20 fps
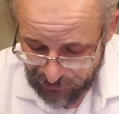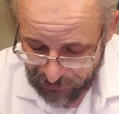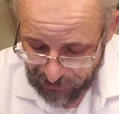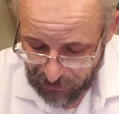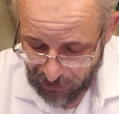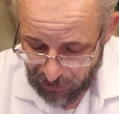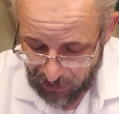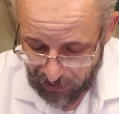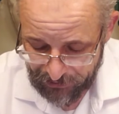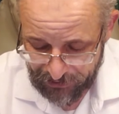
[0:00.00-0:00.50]
to
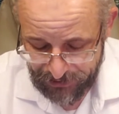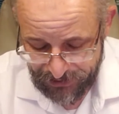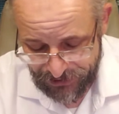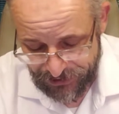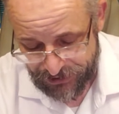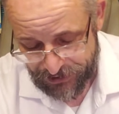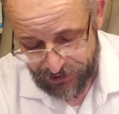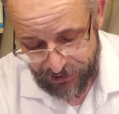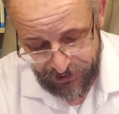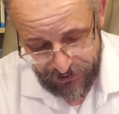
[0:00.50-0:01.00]
God and
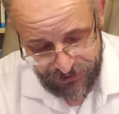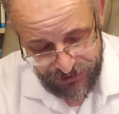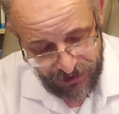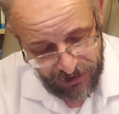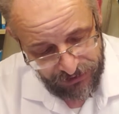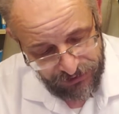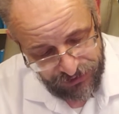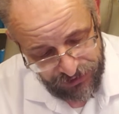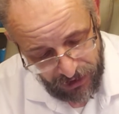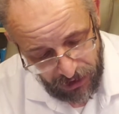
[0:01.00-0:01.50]

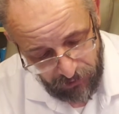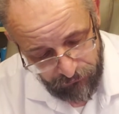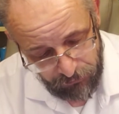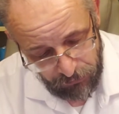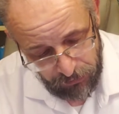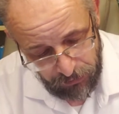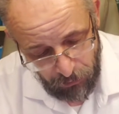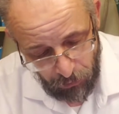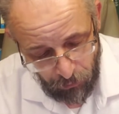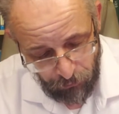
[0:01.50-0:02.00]
said,
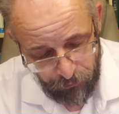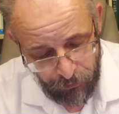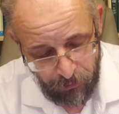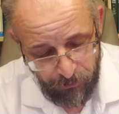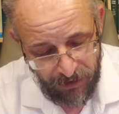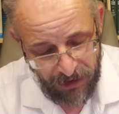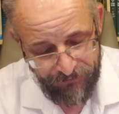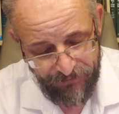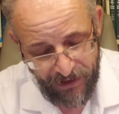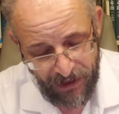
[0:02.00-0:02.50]
Sovereign Lord,
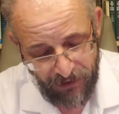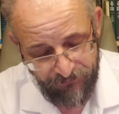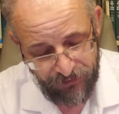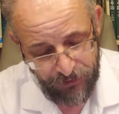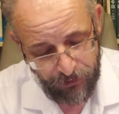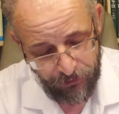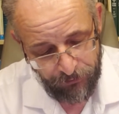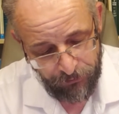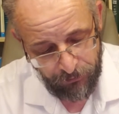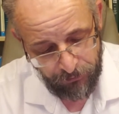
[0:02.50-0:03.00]
who made the
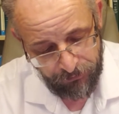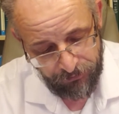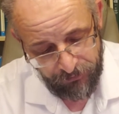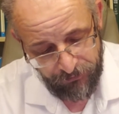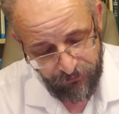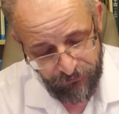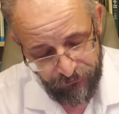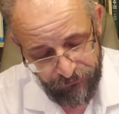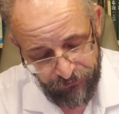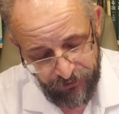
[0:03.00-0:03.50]
heaven and earth
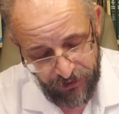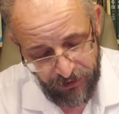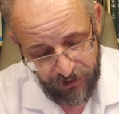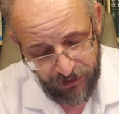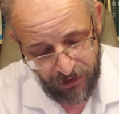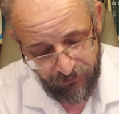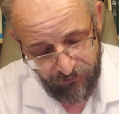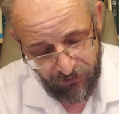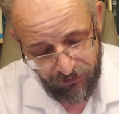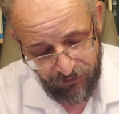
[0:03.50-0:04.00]
and the
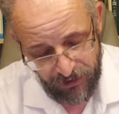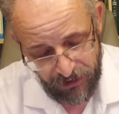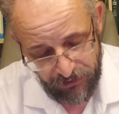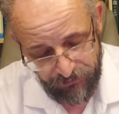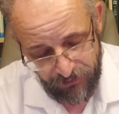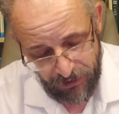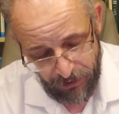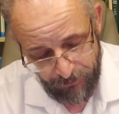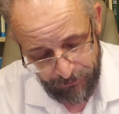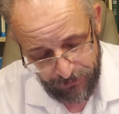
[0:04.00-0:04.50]
sea and everything
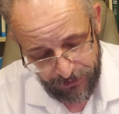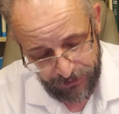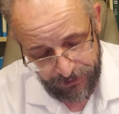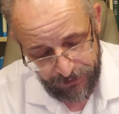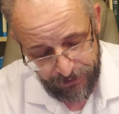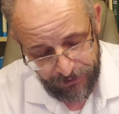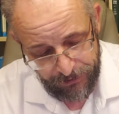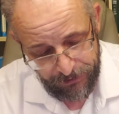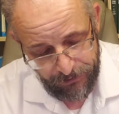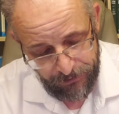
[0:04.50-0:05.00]
in them,
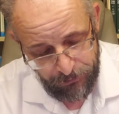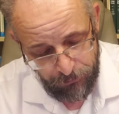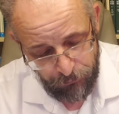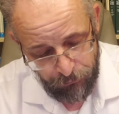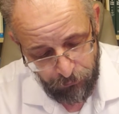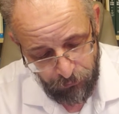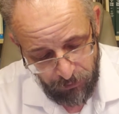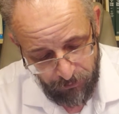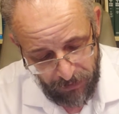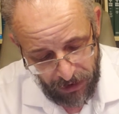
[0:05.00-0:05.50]
who
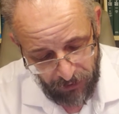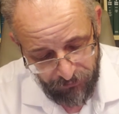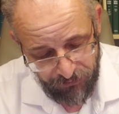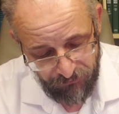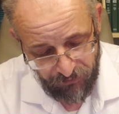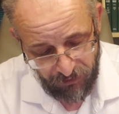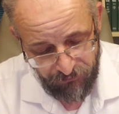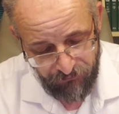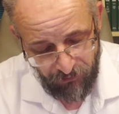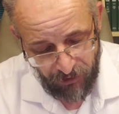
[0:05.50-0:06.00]
through the mouth
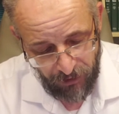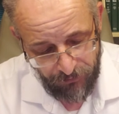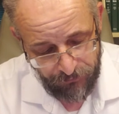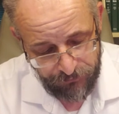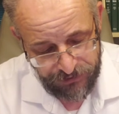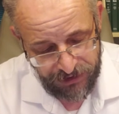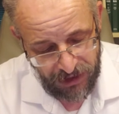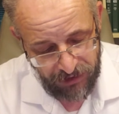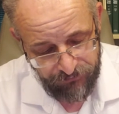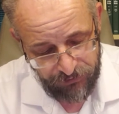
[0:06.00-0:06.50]
of our
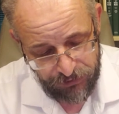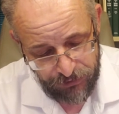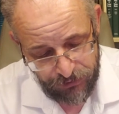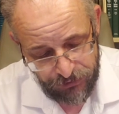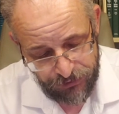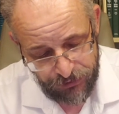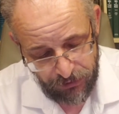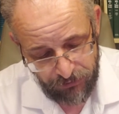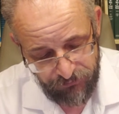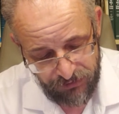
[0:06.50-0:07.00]
father David, your
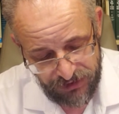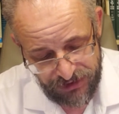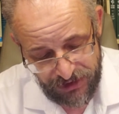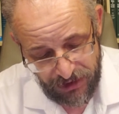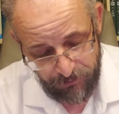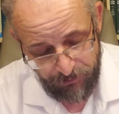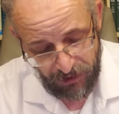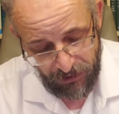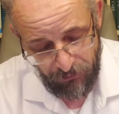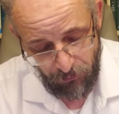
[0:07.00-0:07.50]
servant,
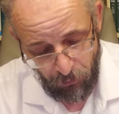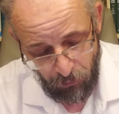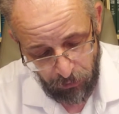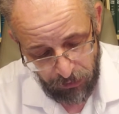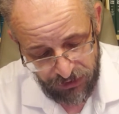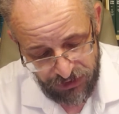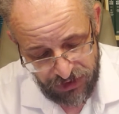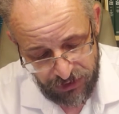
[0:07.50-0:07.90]
said by the Holy